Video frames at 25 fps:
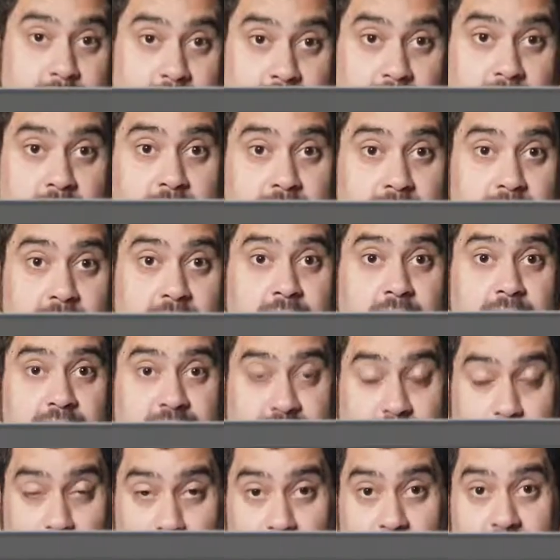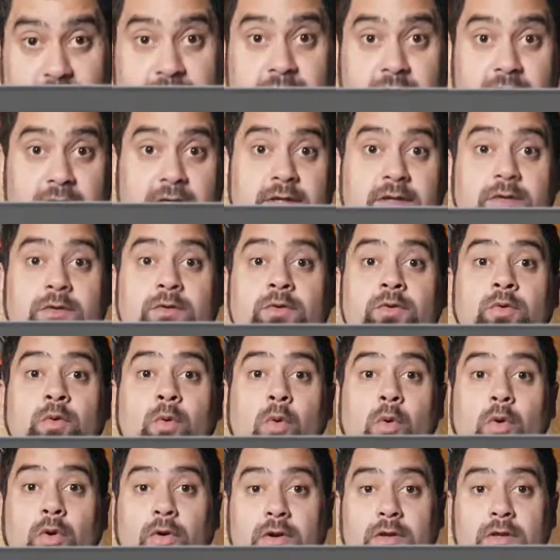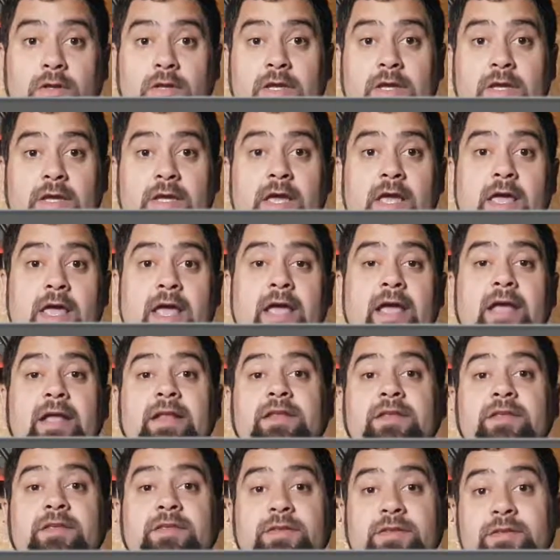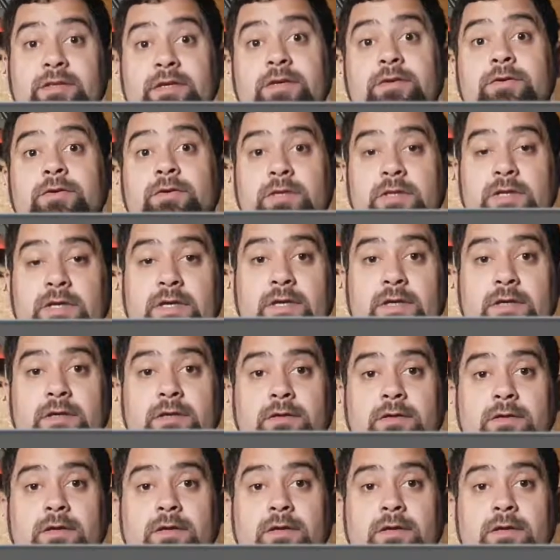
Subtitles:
Clearly there's a monthly, quarterly, and yearly